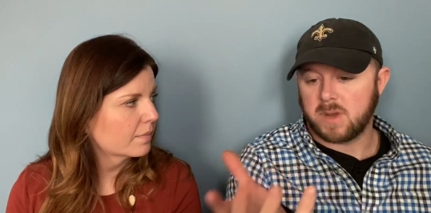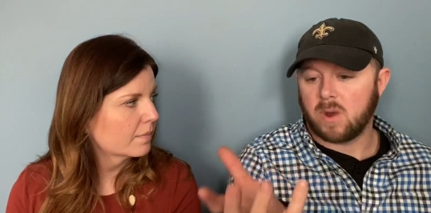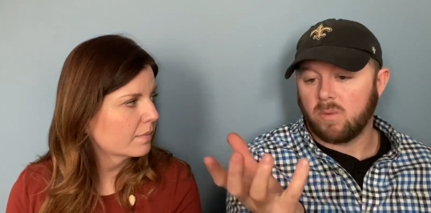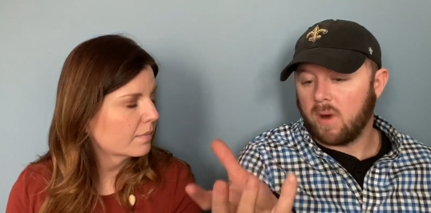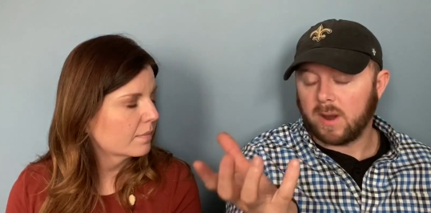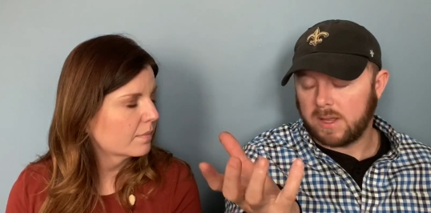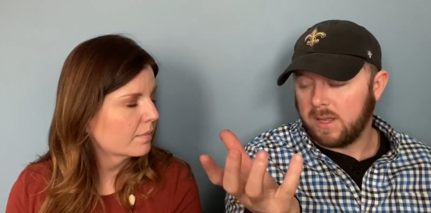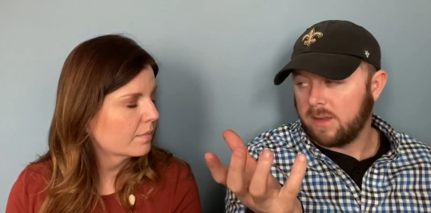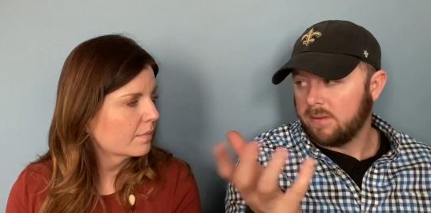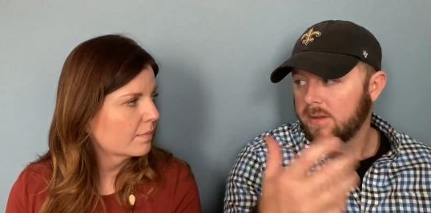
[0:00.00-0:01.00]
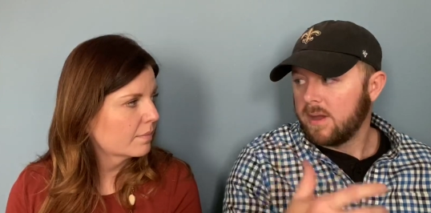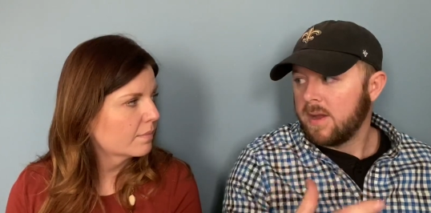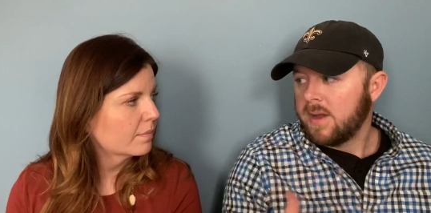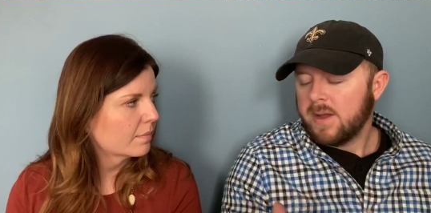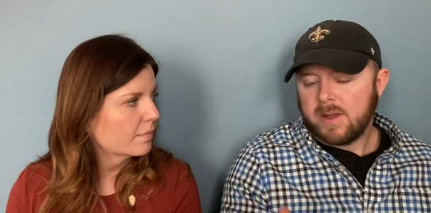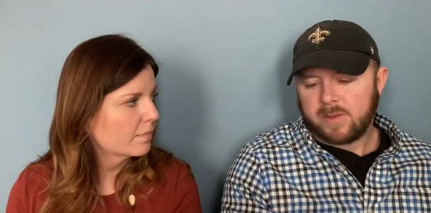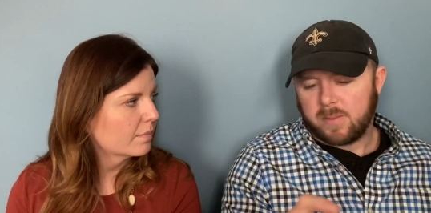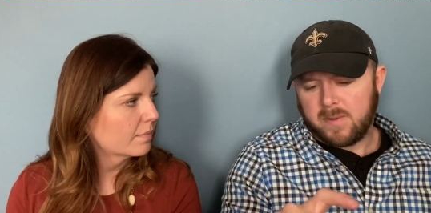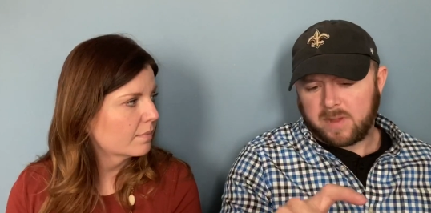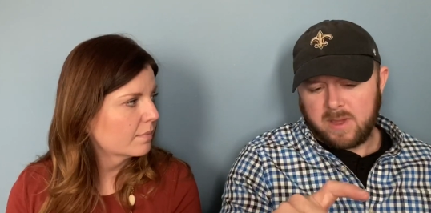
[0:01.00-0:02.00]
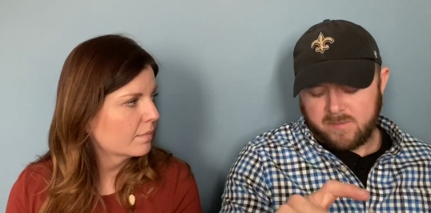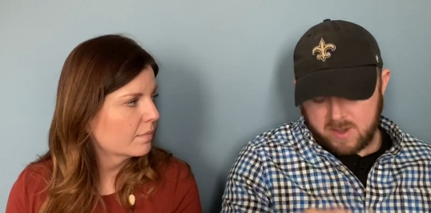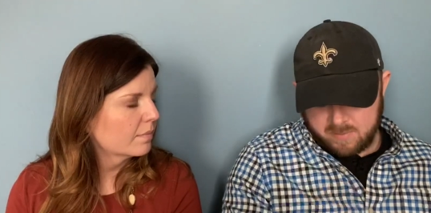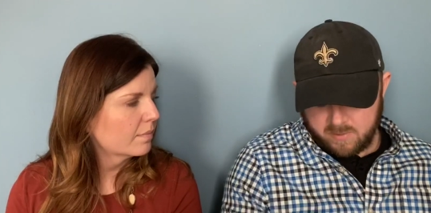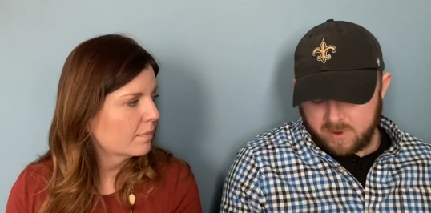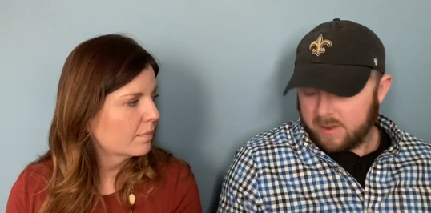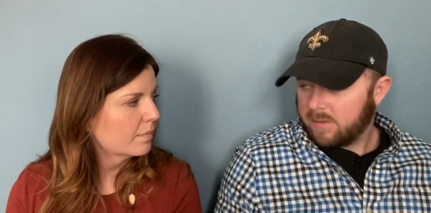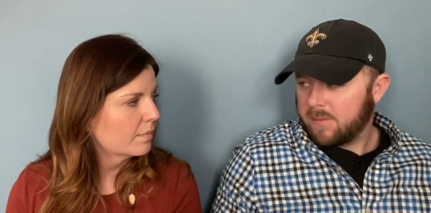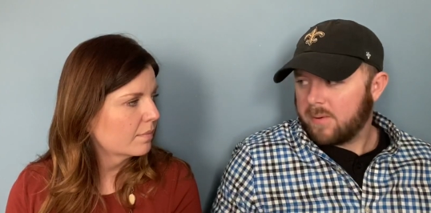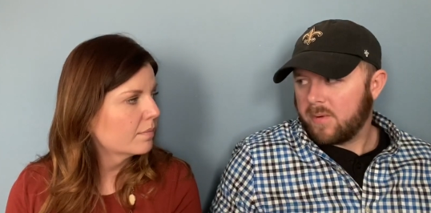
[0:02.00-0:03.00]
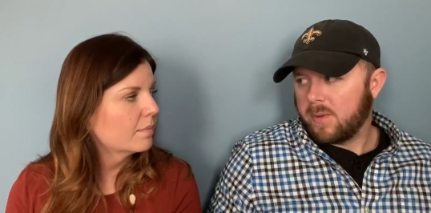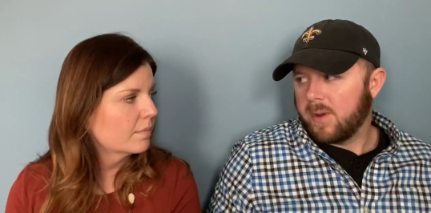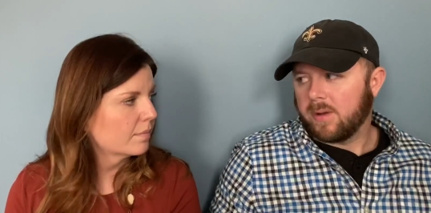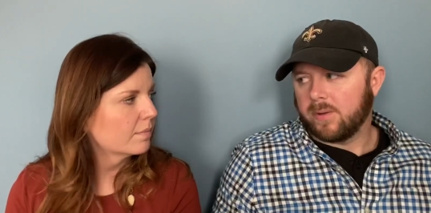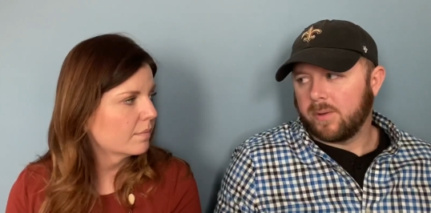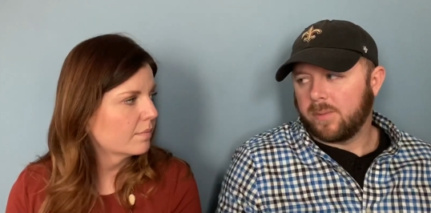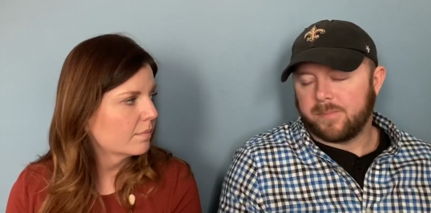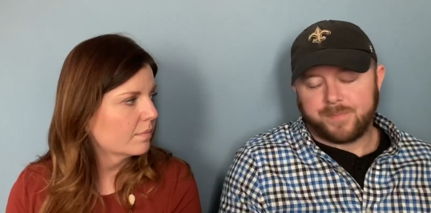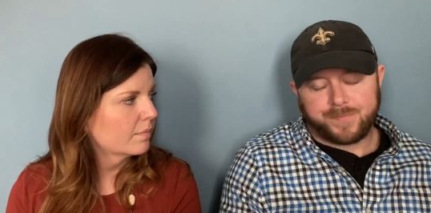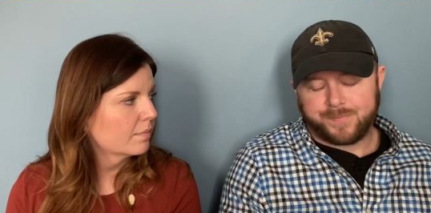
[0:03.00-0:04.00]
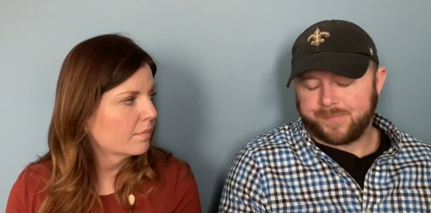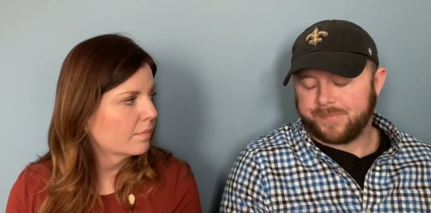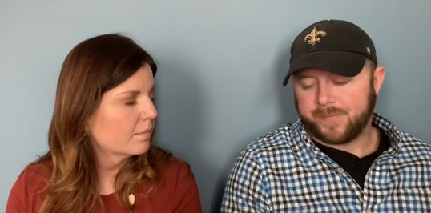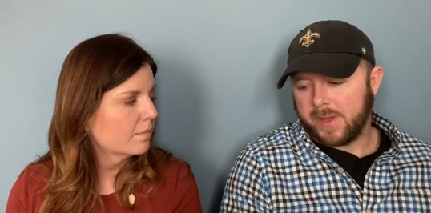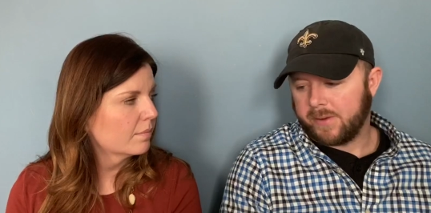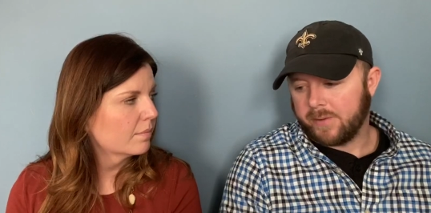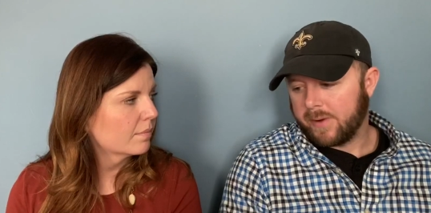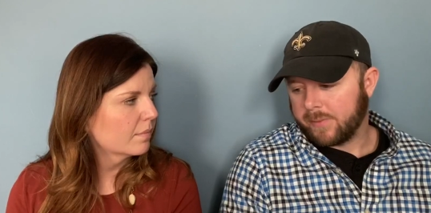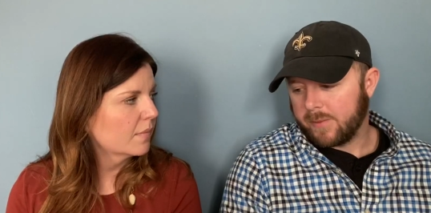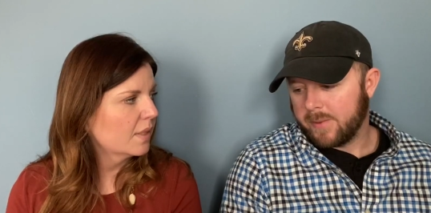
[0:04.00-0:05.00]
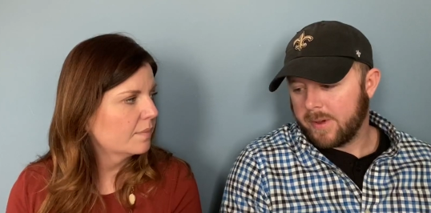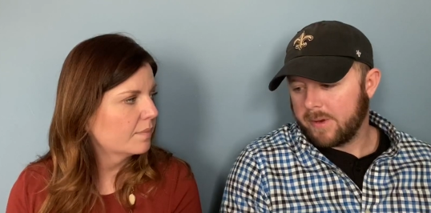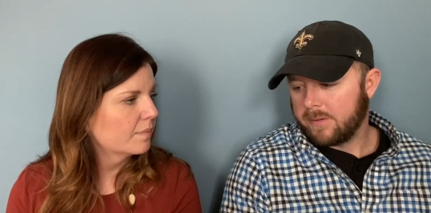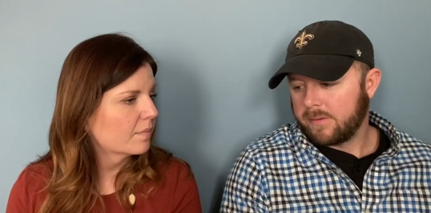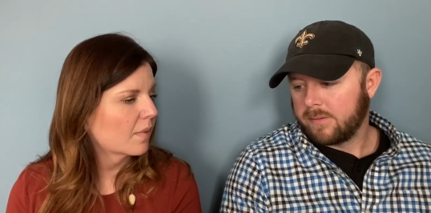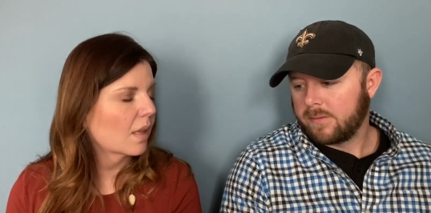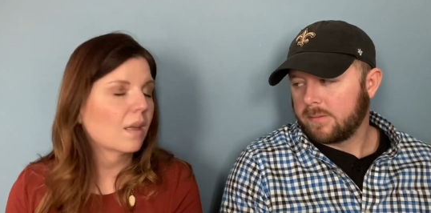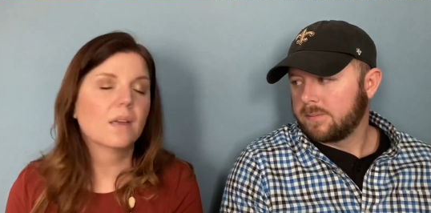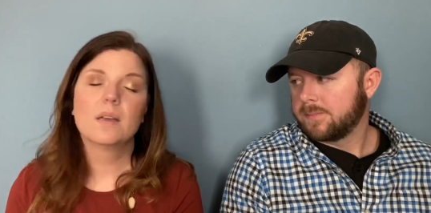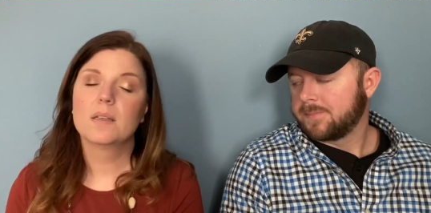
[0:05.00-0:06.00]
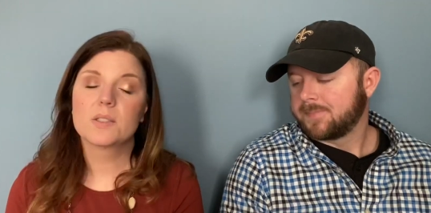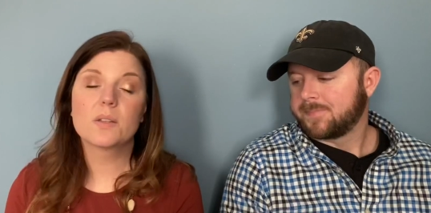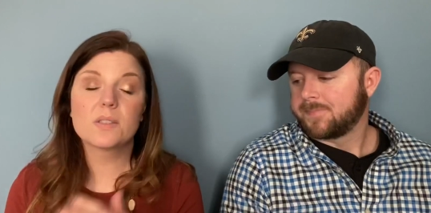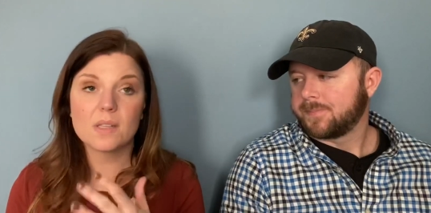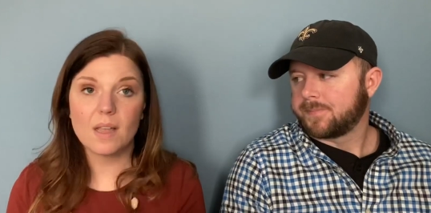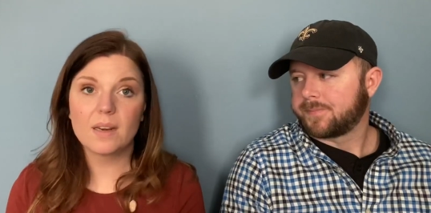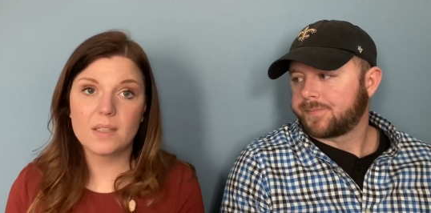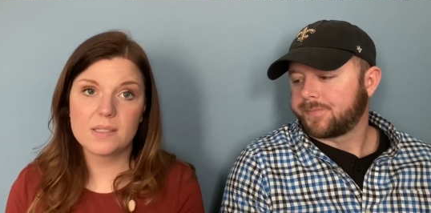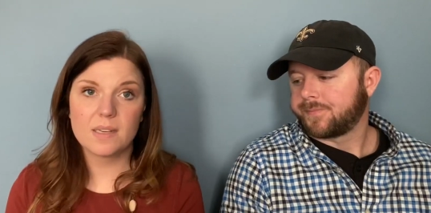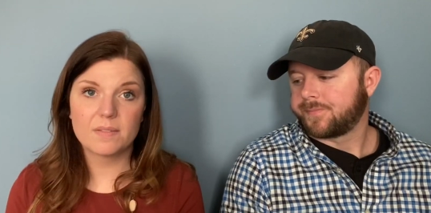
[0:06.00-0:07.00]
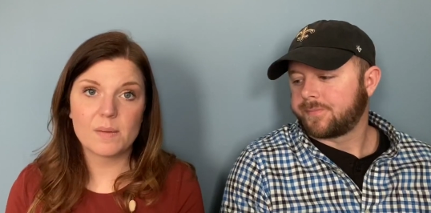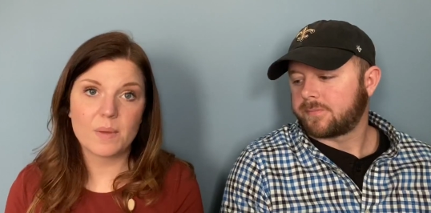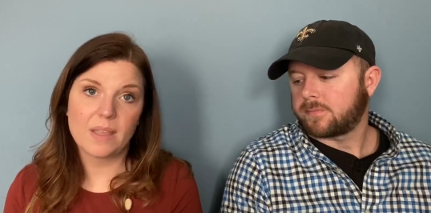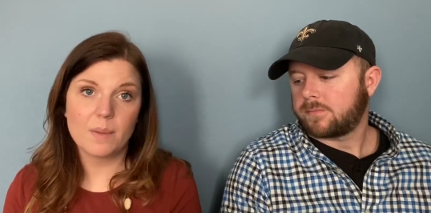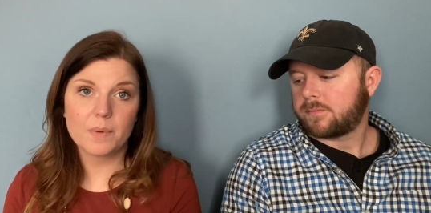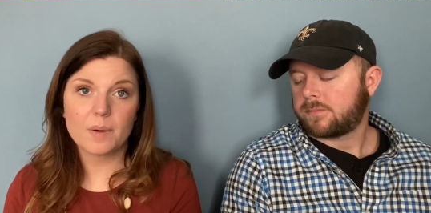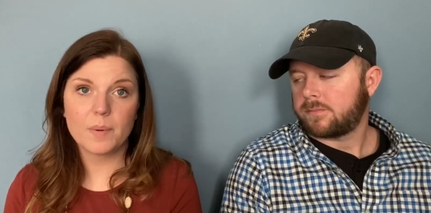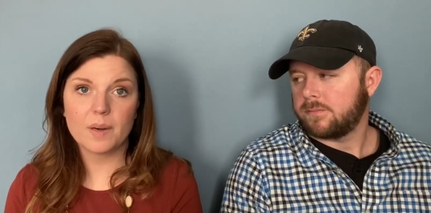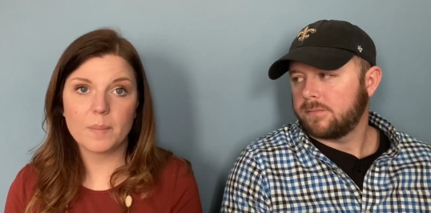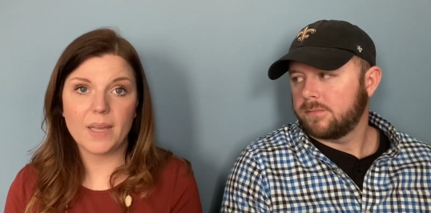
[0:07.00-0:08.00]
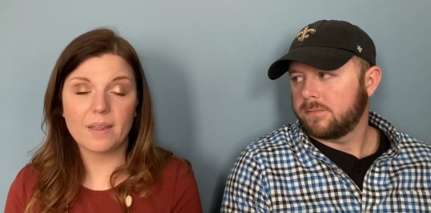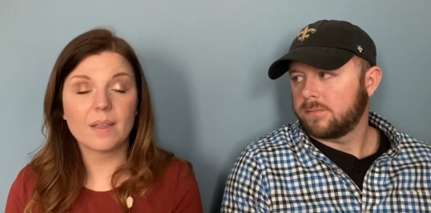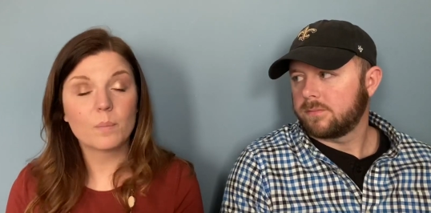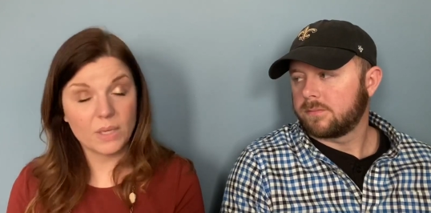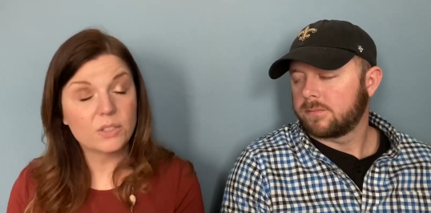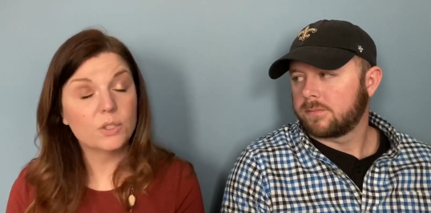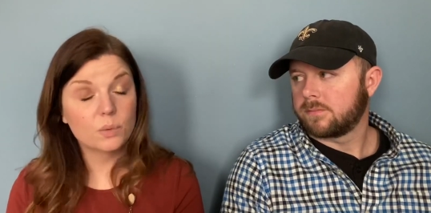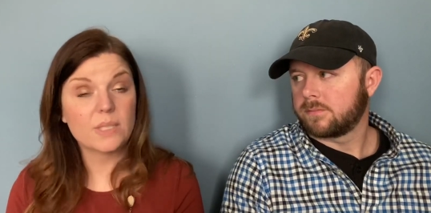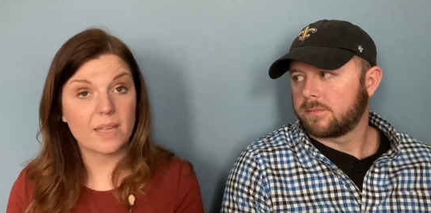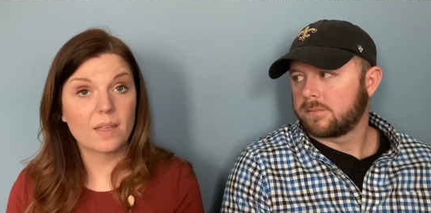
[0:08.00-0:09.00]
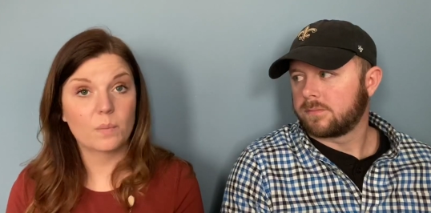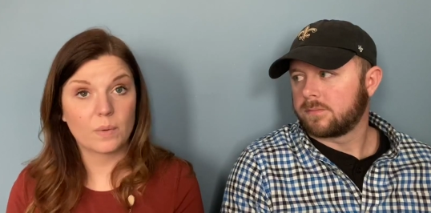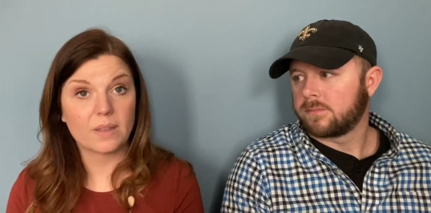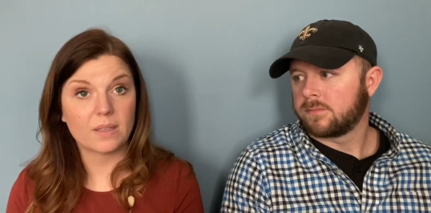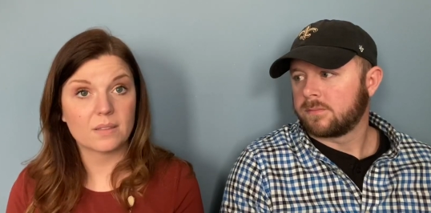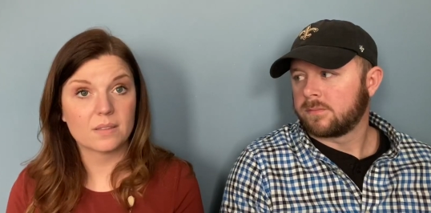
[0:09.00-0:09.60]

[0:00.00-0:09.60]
Speaker 1: old wad of keys. So put the key fob on it, clip it on your belt loop, and you don't have to worry about it.
Speaker 2: So there's a lot of good stuff that we keep in our park bag, and we do take it with us